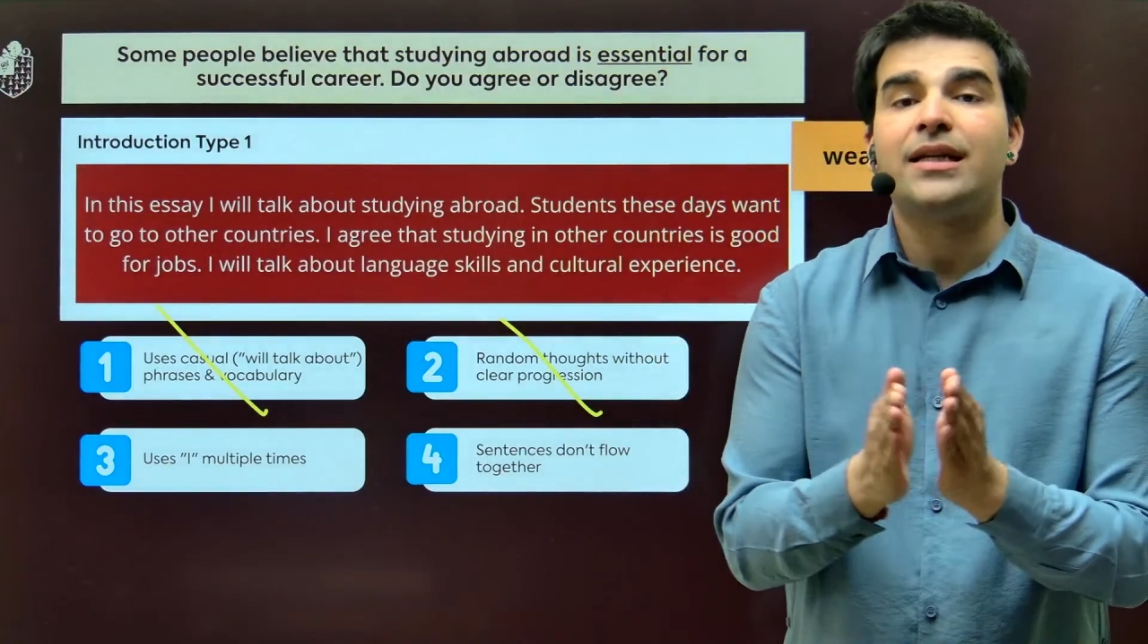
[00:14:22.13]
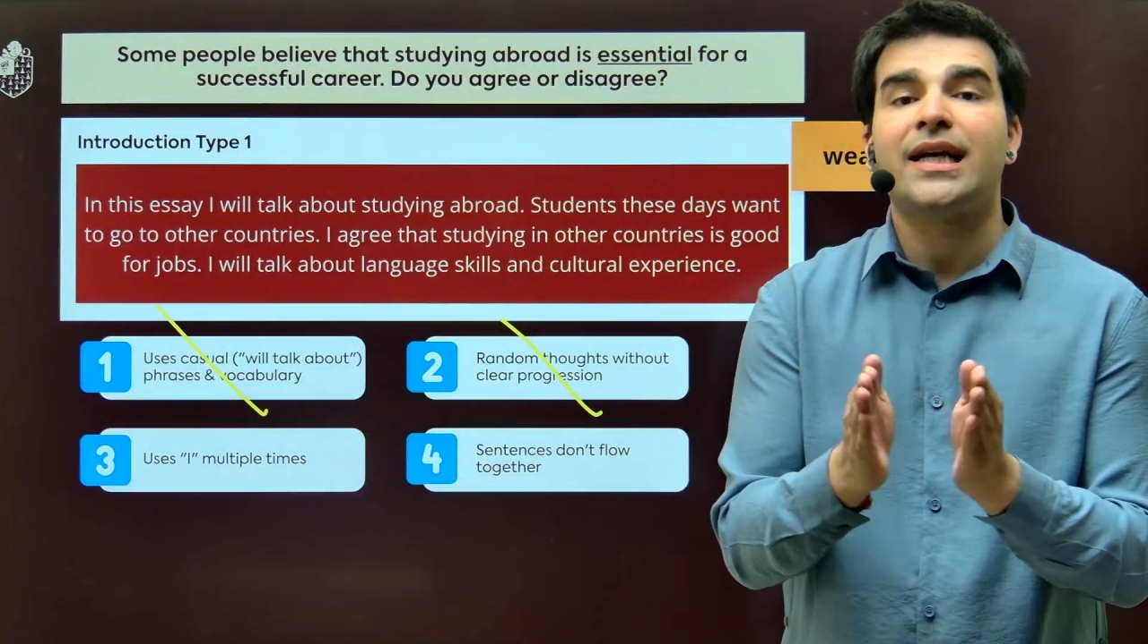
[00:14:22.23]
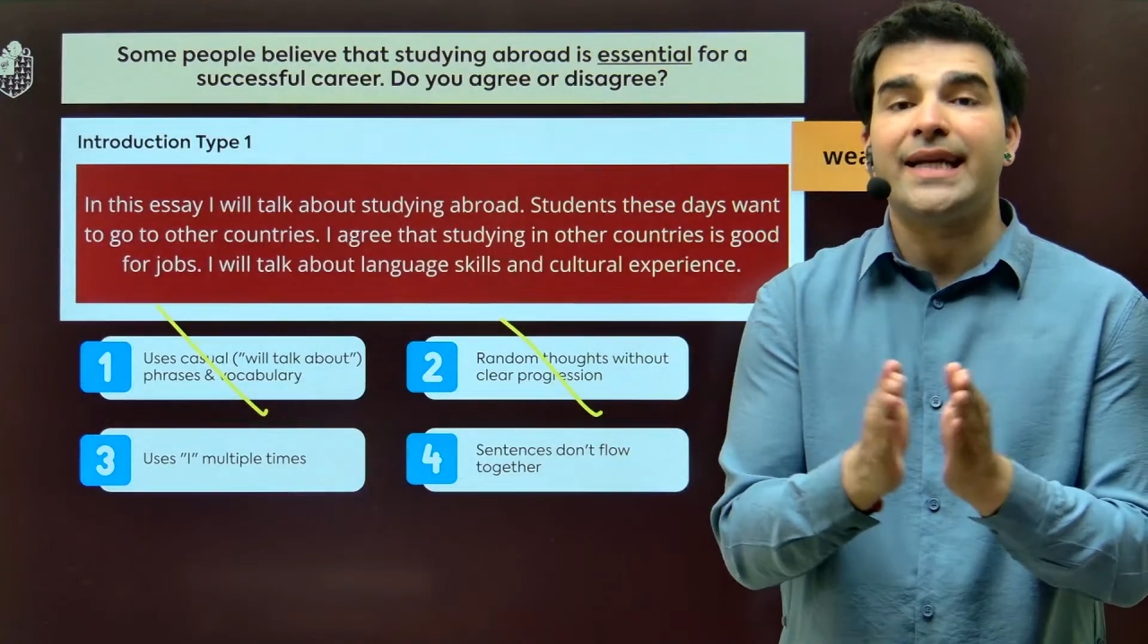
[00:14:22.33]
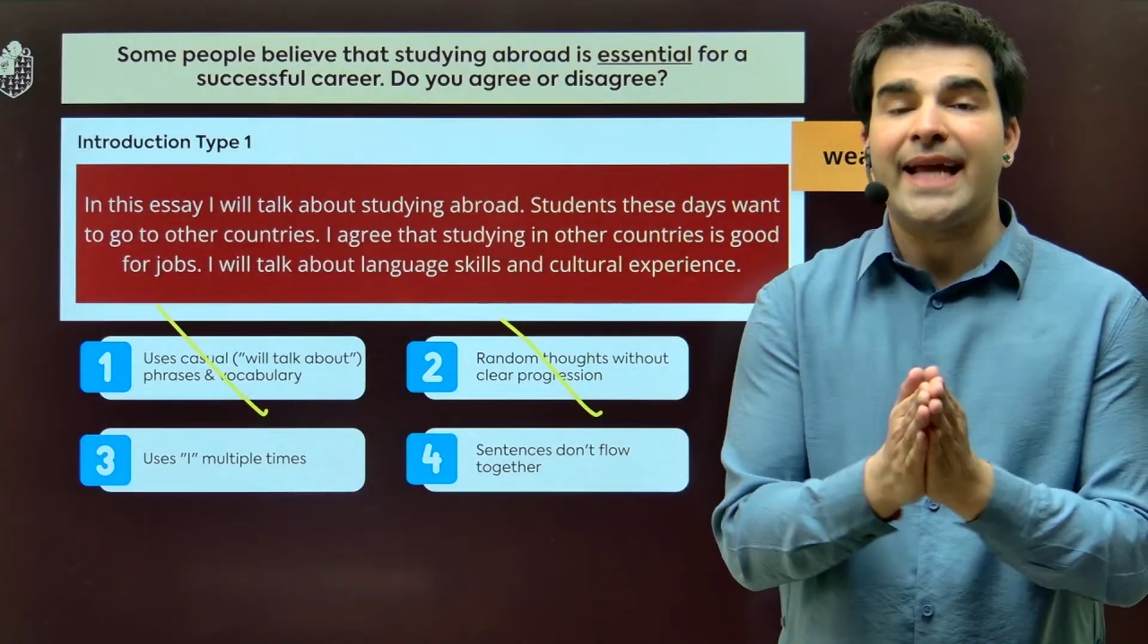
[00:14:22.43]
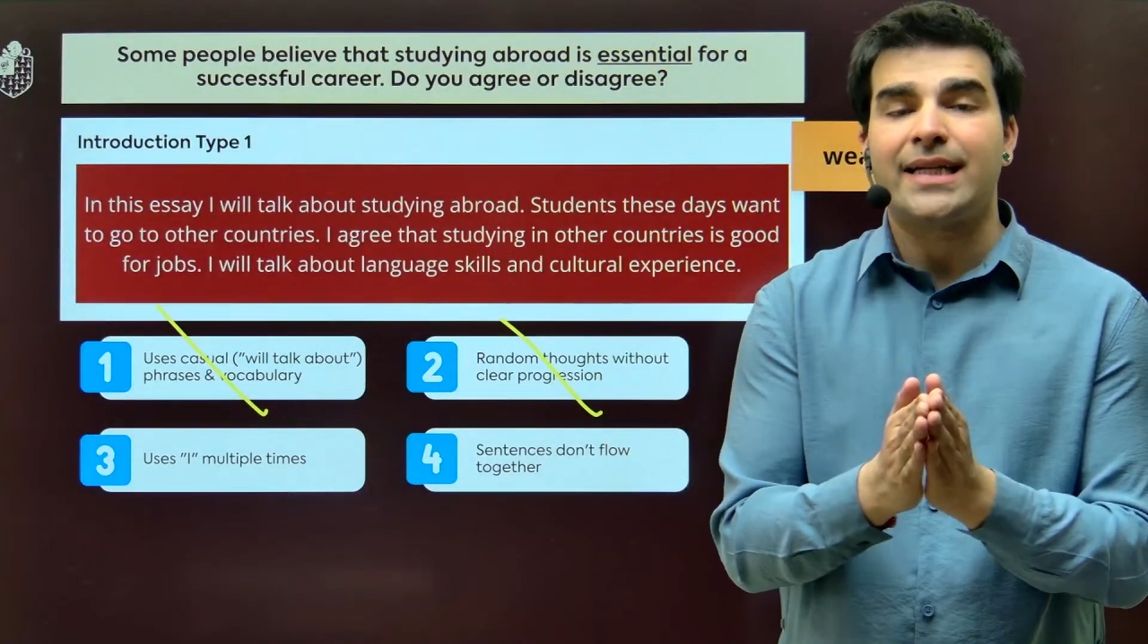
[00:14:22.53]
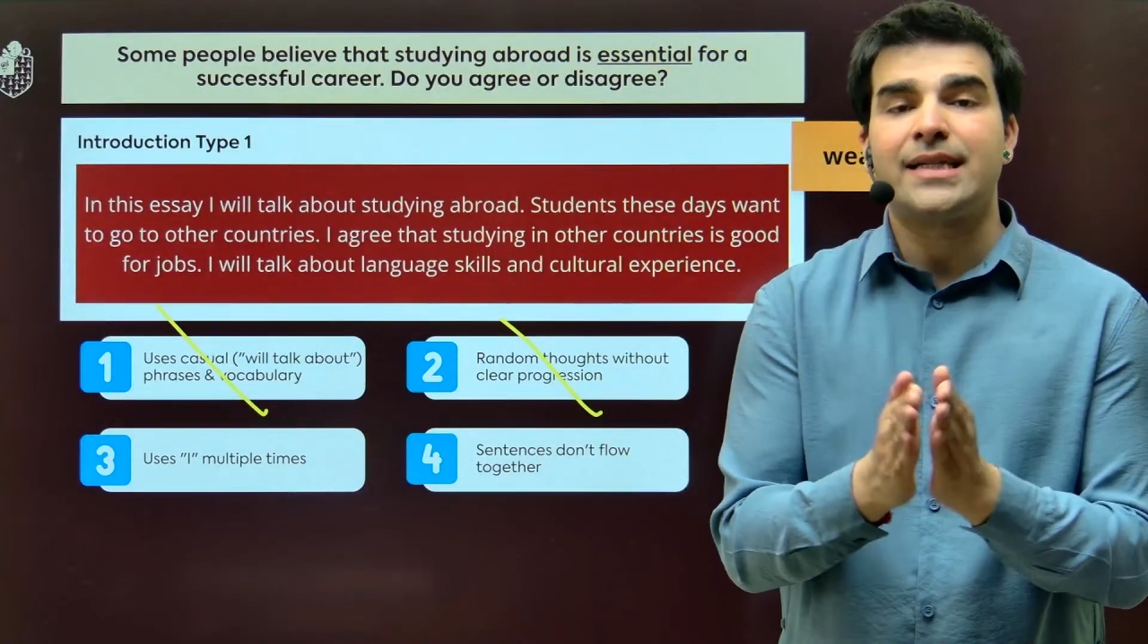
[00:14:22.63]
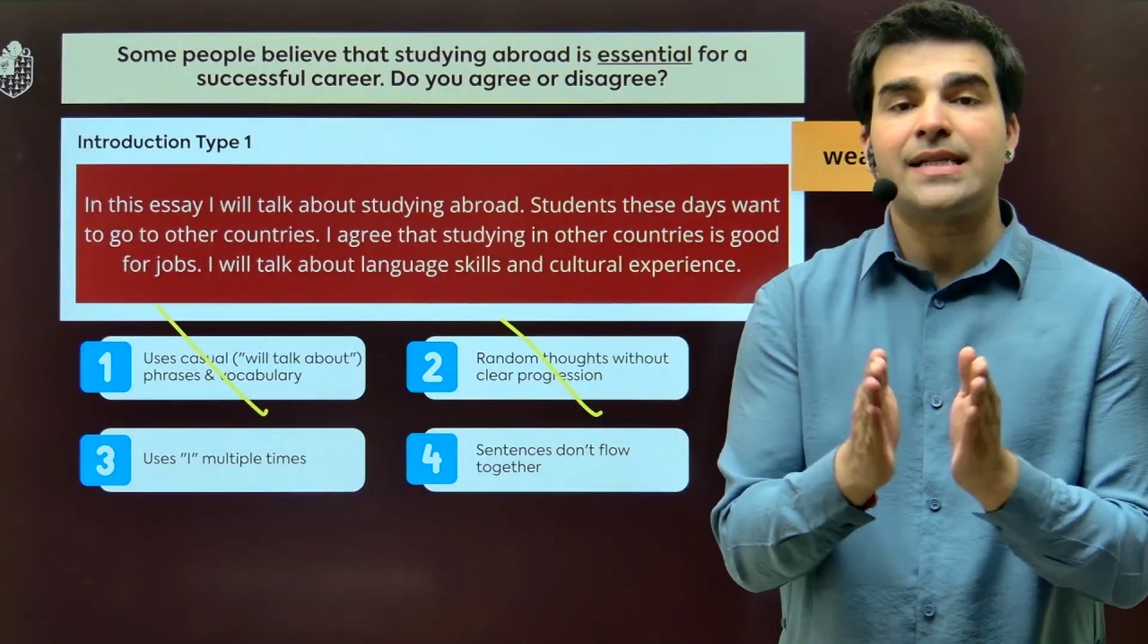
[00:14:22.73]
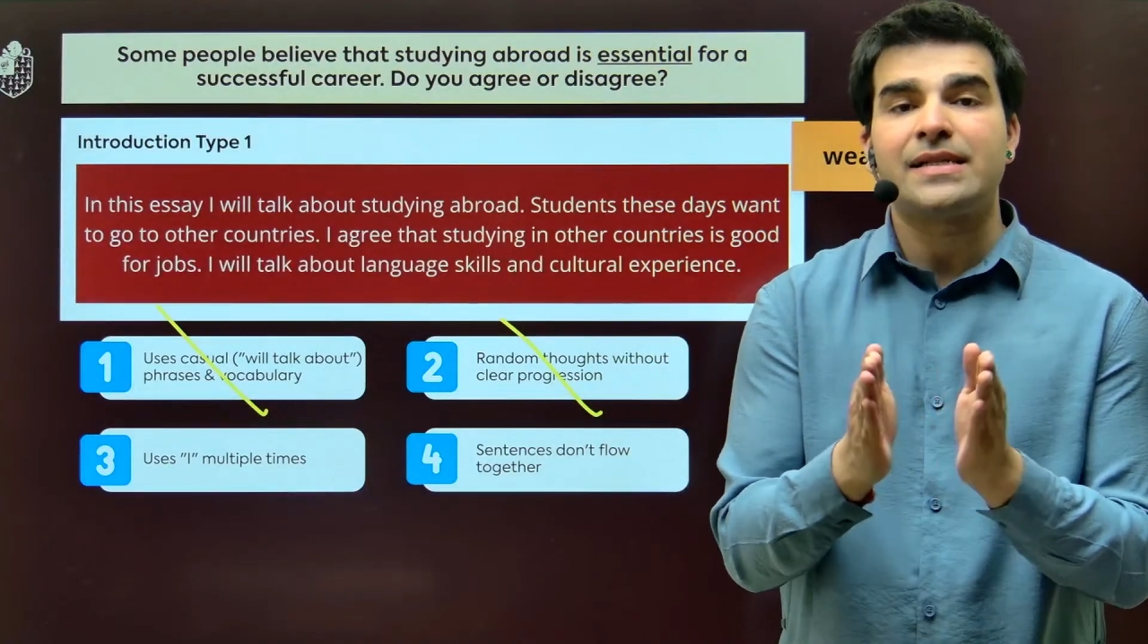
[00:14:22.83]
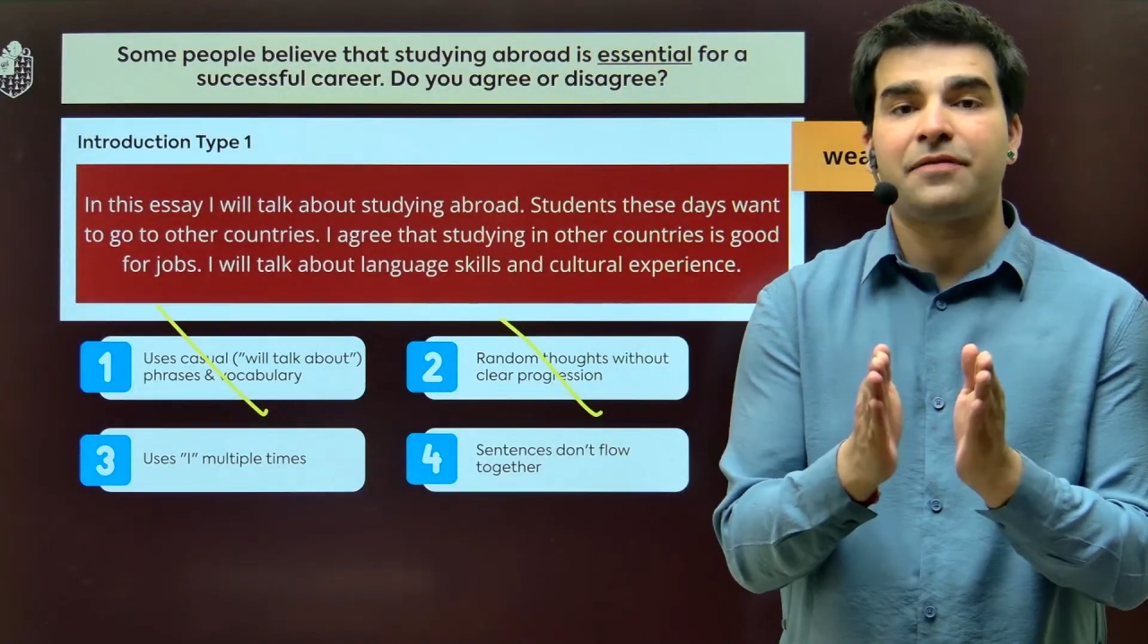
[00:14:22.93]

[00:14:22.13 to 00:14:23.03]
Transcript: connectors for